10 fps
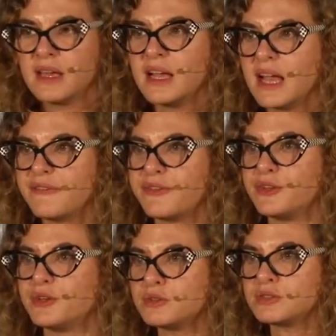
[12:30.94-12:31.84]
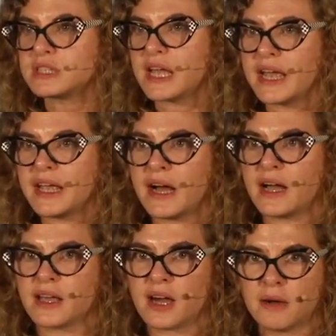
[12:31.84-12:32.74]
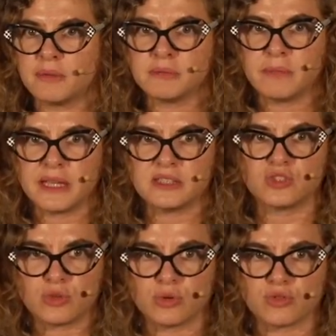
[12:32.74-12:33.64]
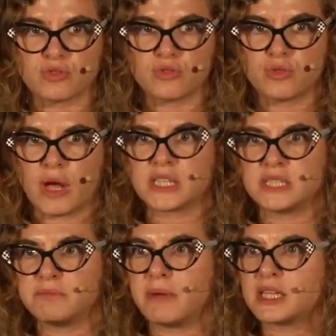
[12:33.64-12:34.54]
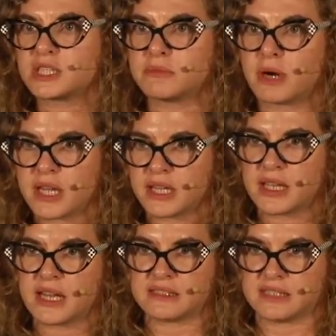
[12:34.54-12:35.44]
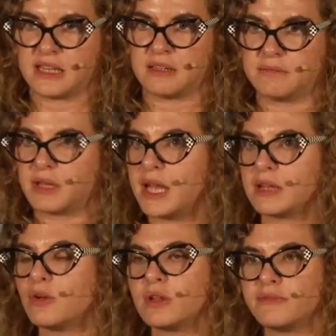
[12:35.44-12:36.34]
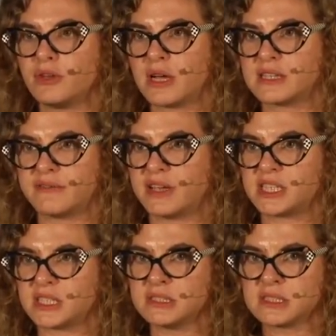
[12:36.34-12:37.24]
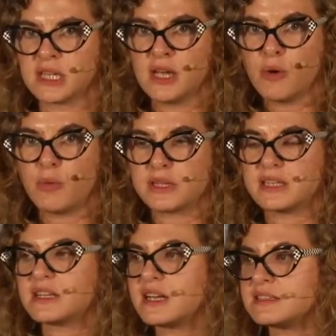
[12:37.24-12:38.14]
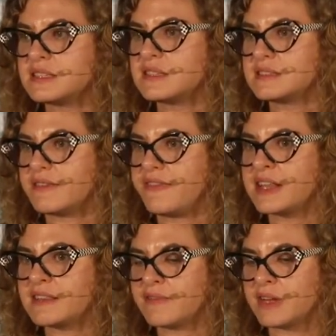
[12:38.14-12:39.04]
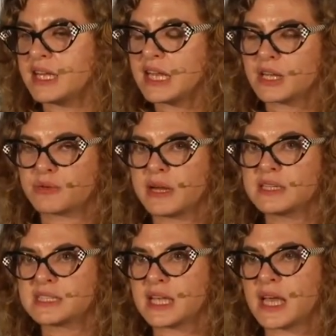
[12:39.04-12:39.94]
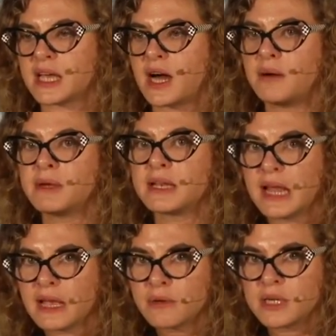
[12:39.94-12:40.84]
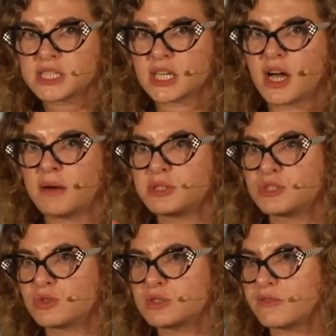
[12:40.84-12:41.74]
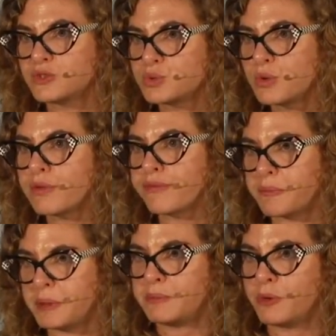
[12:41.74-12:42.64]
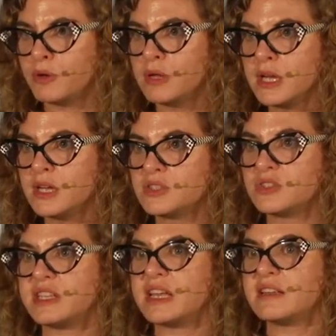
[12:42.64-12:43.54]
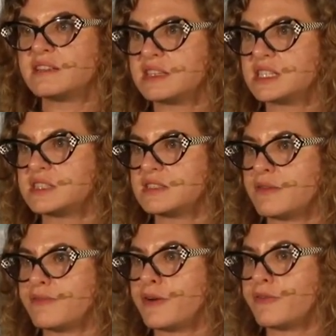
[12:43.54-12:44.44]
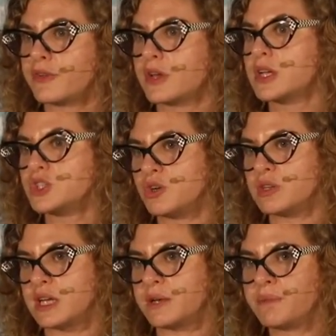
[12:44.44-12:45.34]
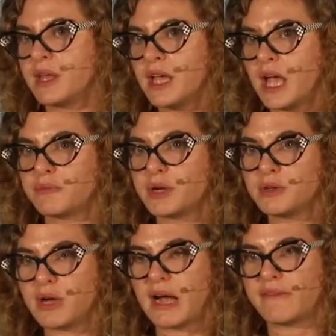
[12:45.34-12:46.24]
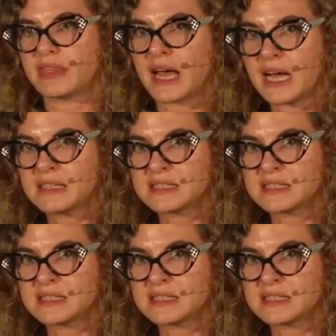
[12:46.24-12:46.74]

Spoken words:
If you use AI common-based tools to actually measure marketing at scale and all of your activations, what it does is effectively it creates a common language, a common source of truth for people to take decisions off of jointly. And when you have that,